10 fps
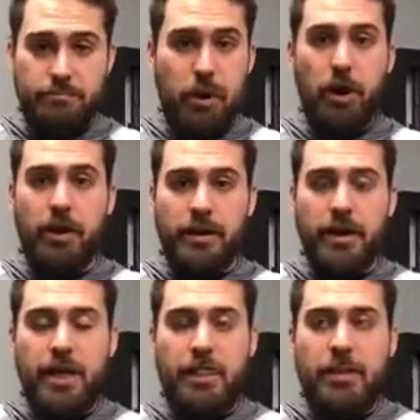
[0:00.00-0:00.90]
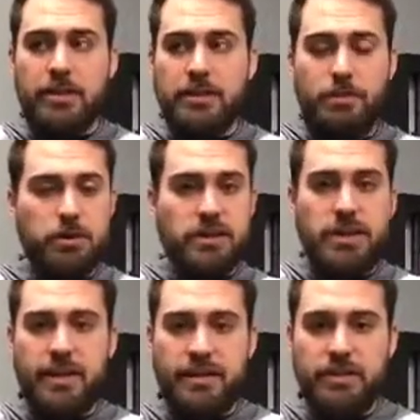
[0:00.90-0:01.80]
mark, they're supposed to
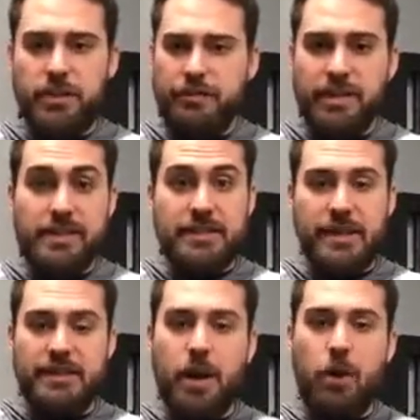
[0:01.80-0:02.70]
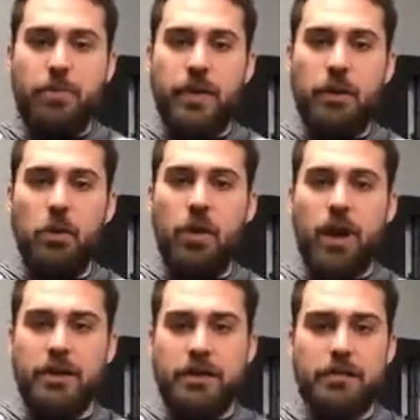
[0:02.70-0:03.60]
kick these reflexes, they don't, they hold
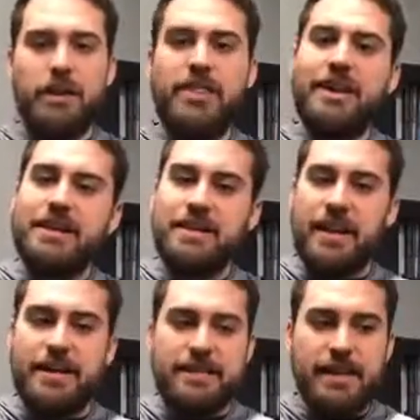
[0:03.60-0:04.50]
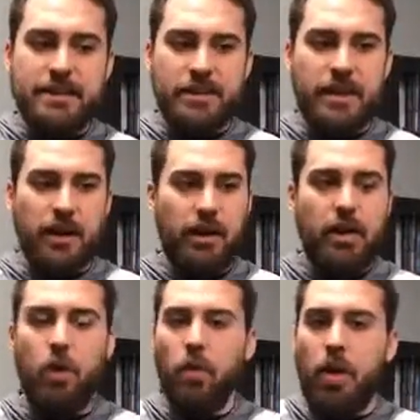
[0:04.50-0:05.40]
on to them, and then they essentially are going to
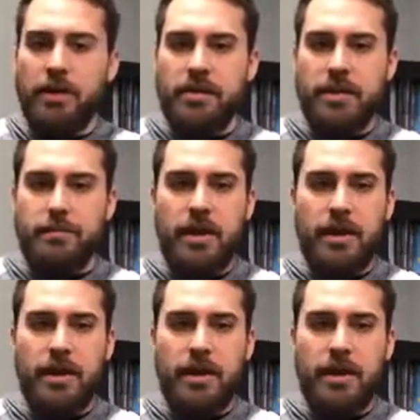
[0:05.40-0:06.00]
hold on to them